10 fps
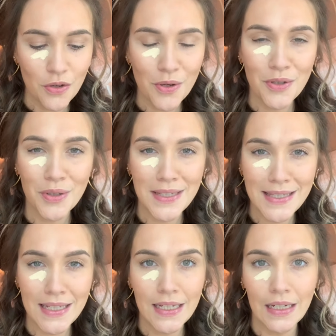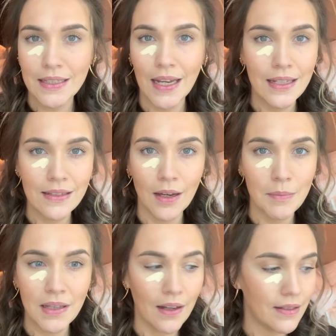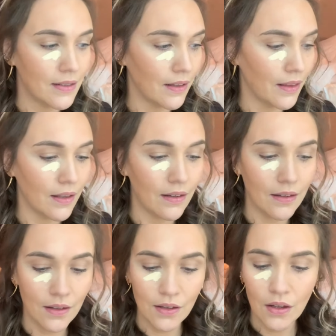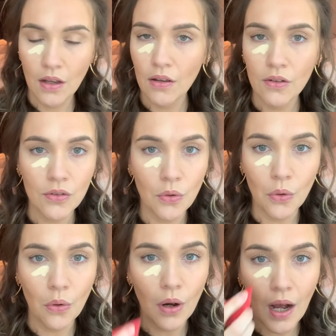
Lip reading: concealer 10 times lighter than your